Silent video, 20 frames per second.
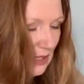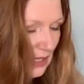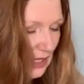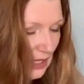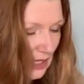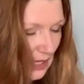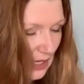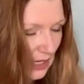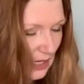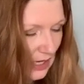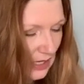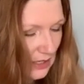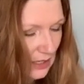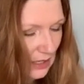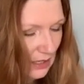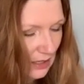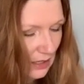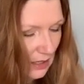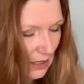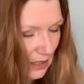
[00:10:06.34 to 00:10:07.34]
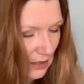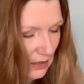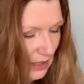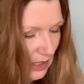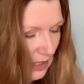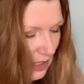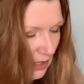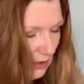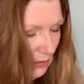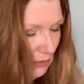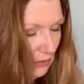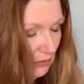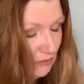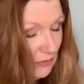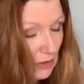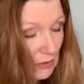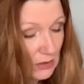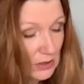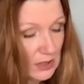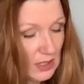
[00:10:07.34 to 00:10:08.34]
the inner and the, or the
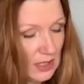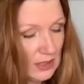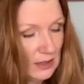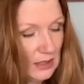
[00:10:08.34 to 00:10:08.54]
wrong side